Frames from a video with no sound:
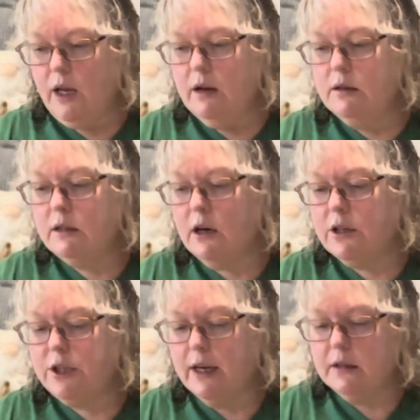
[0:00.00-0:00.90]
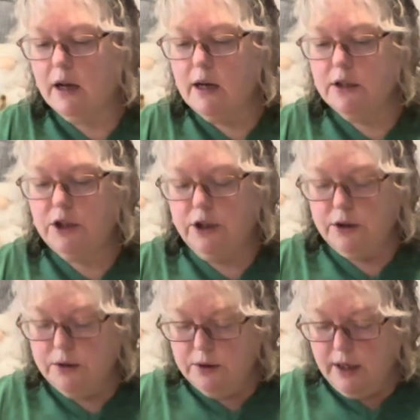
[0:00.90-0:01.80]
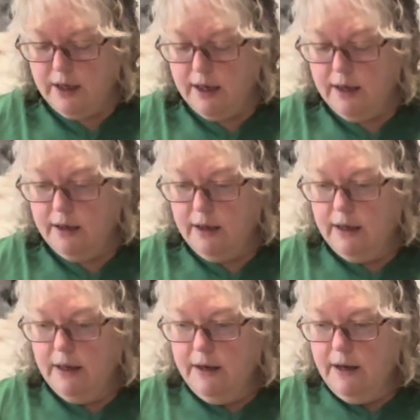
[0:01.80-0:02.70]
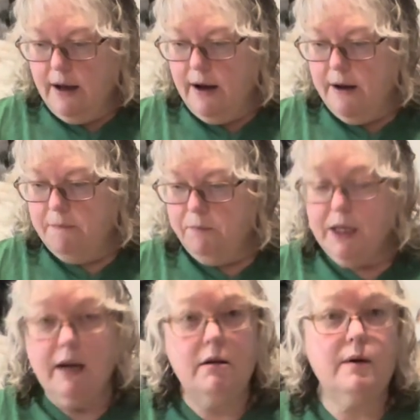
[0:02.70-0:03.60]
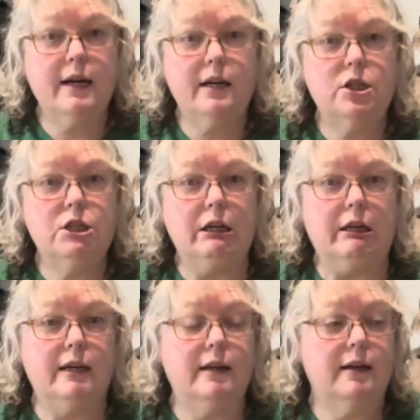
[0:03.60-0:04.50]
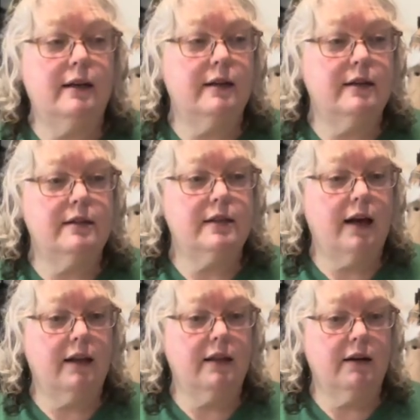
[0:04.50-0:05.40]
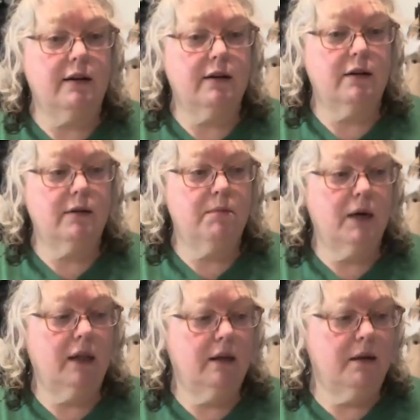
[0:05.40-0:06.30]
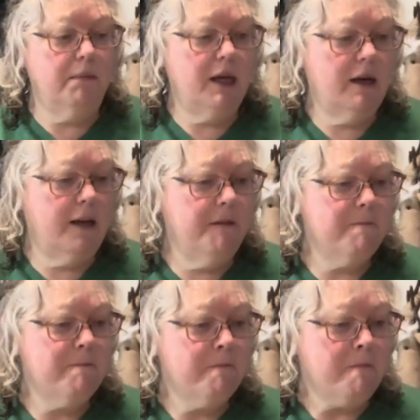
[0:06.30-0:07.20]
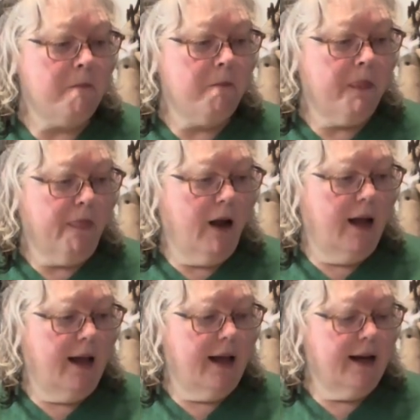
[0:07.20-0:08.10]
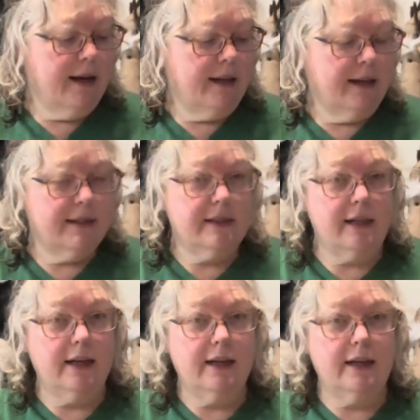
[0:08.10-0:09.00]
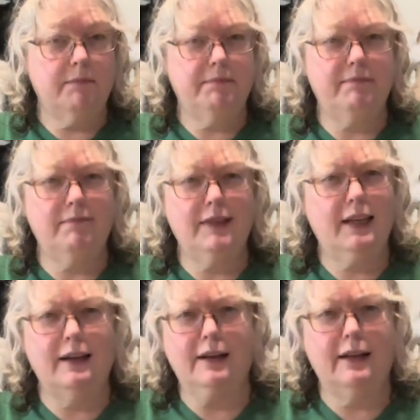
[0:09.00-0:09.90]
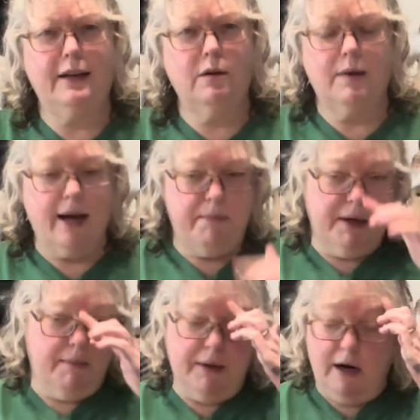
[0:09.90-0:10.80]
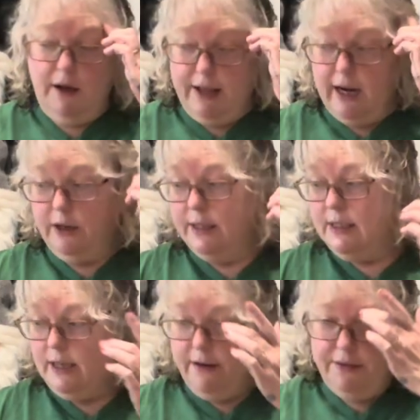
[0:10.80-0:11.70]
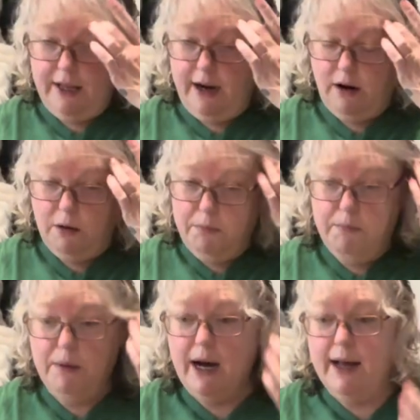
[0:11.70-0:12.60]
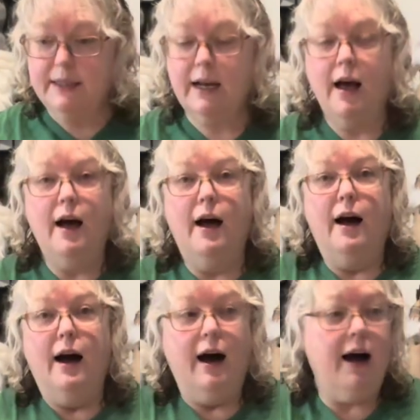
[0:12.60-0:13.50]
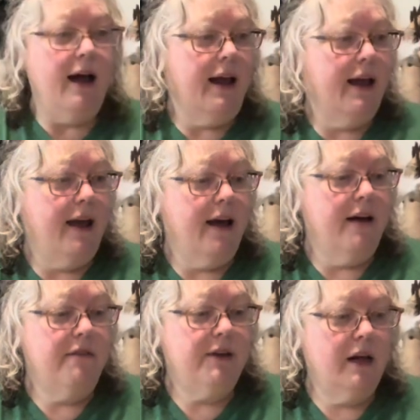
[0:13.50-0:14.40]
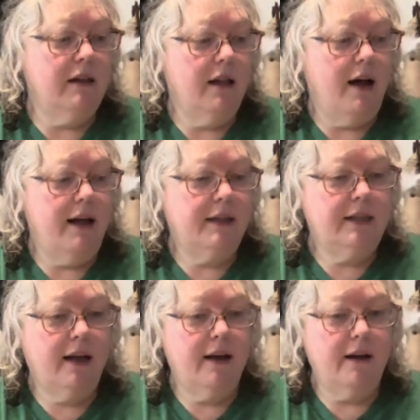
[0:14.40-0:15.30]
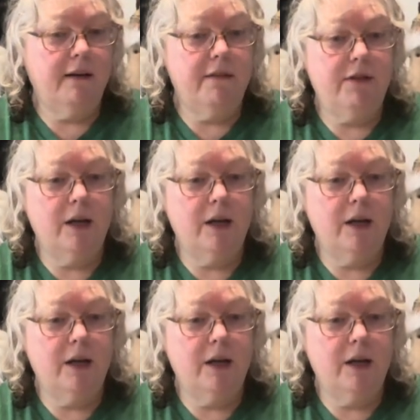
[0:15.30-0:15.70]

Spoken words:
Sarge has gone to the gun range. He is at their monthly meeting, and I think it's the end of the year wrap up and all that good stuff there. But I have a lot of